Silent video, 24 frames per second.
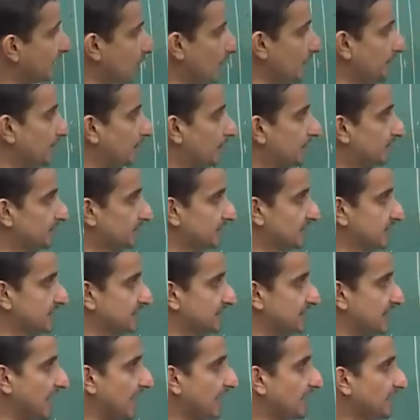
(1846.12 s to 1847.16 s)
top of the
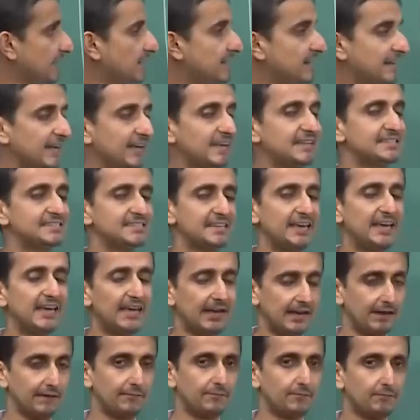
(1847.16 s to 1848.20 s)
stack contains
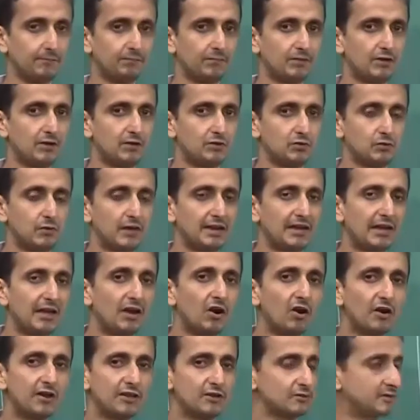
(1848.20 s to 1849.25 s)
A, so I
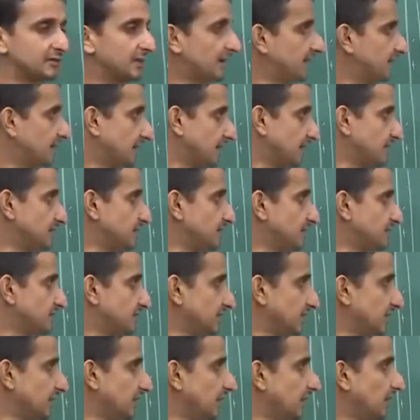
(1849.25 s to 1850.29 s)
cannot use that
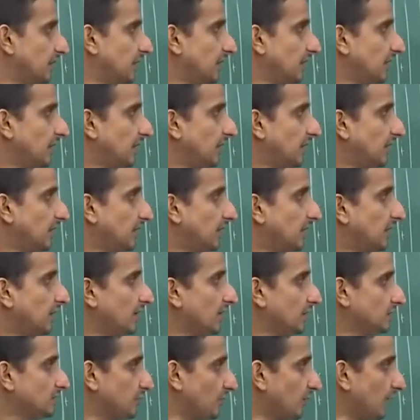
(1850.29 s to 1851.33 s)
transition.
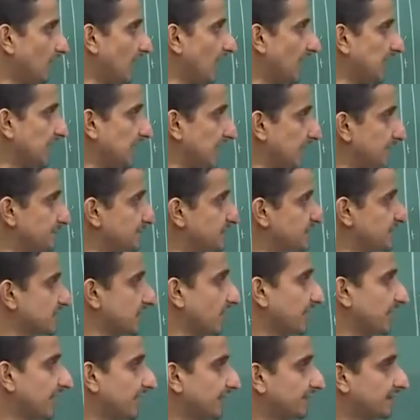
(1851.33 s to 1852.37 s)
So, I am
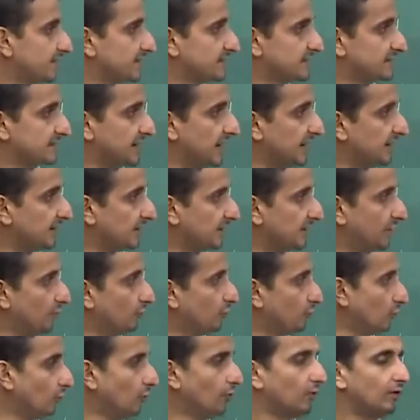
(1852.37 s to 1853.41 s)
stuck at the state
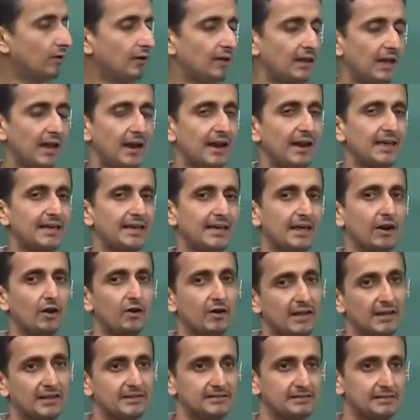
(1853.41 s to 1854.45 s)
Q2 and I
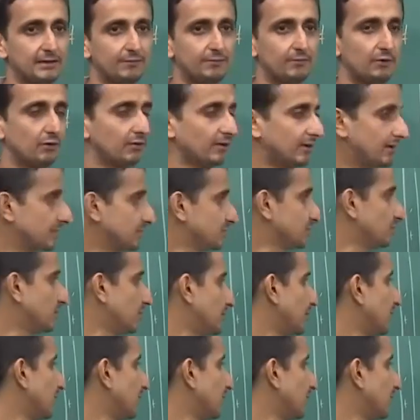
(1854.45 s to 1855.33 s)
cannot accept, okay. So,